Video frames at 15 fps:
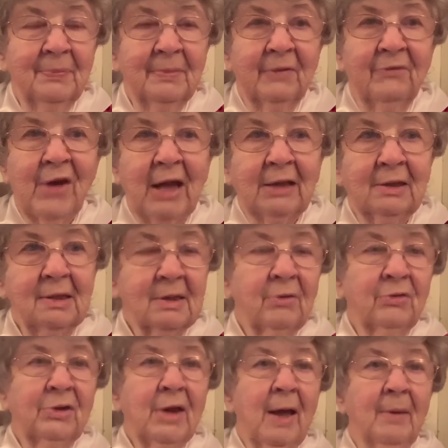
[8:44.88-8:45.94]
Fact is,
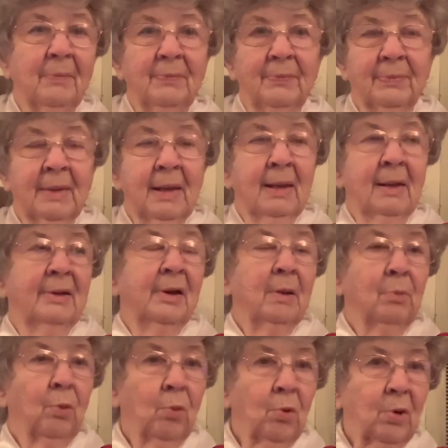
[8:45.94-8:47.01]
every time
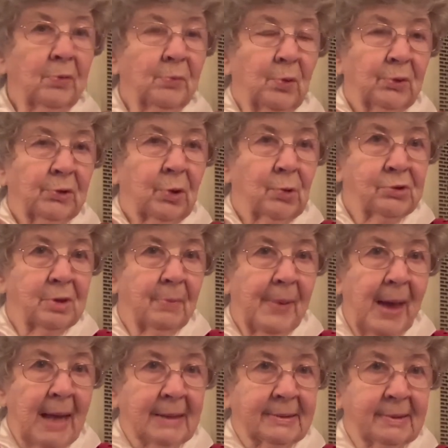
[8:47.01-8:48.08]
number one goes to
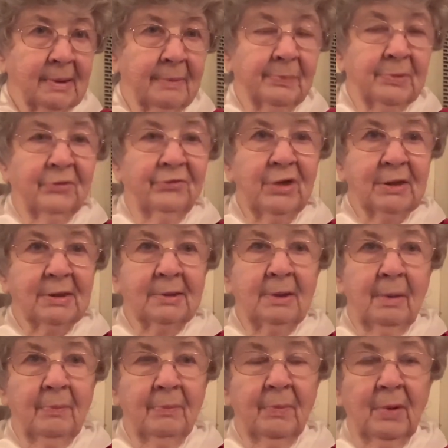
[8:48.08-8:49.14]
buy something, to fix
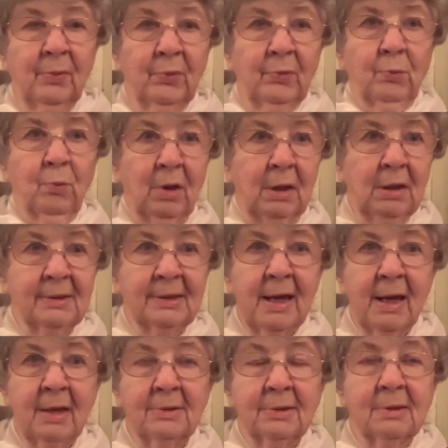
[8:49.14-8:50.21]
something on one of his
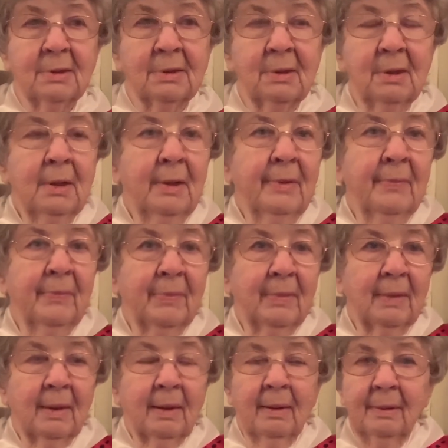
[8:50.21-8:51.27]
houses,
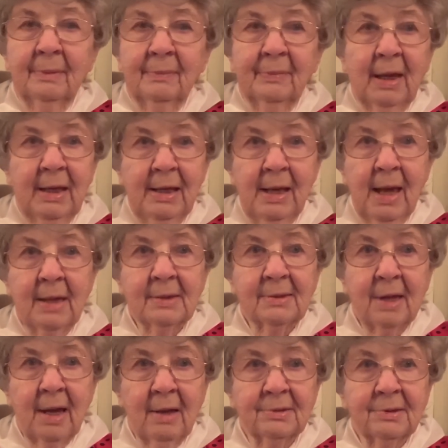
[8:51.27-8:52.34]
he has
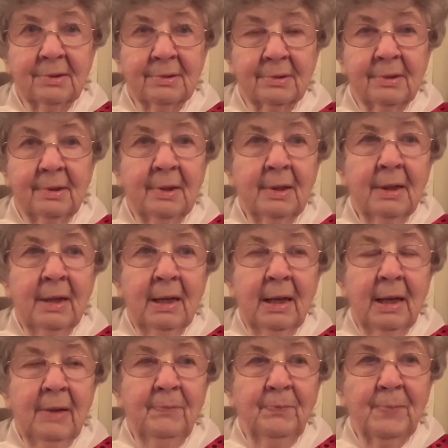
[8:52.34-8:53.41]
houses.
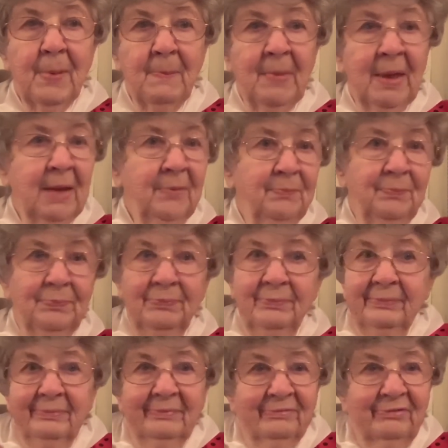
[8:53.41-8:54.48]
He he
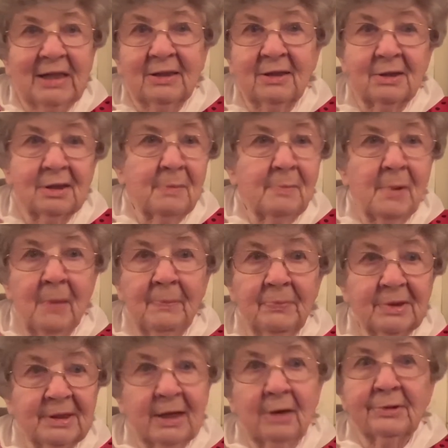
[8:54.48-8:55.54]
fixes them up and
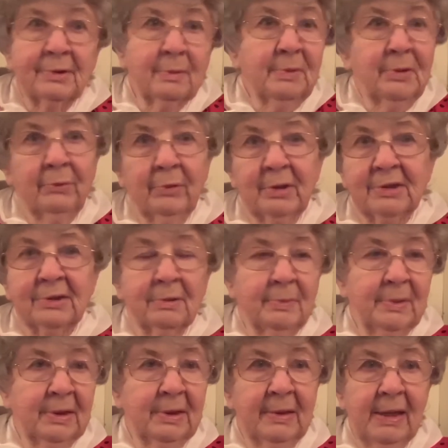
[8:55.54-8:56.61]
sells them and rents them,
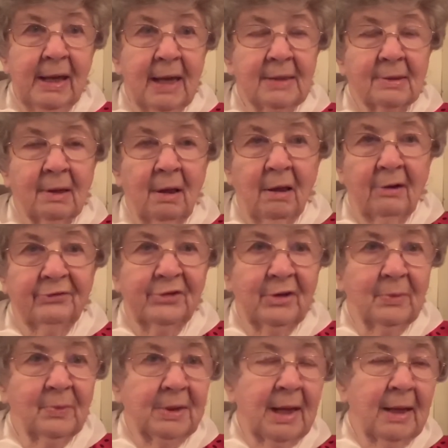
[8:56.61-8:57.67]
and he has a lot of
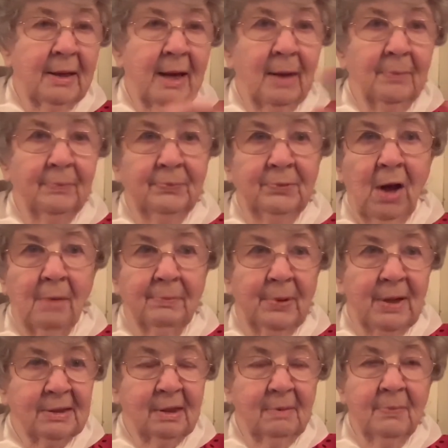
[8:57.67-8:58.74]
fun with that. And I, God
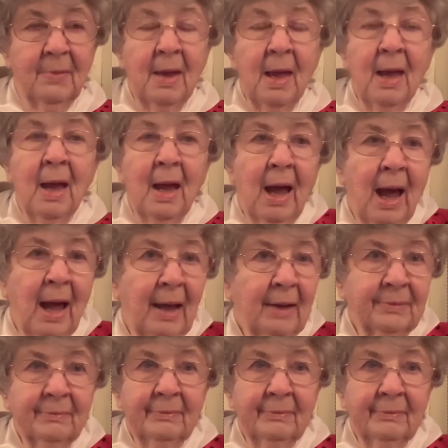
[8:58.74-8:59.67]
bless him. I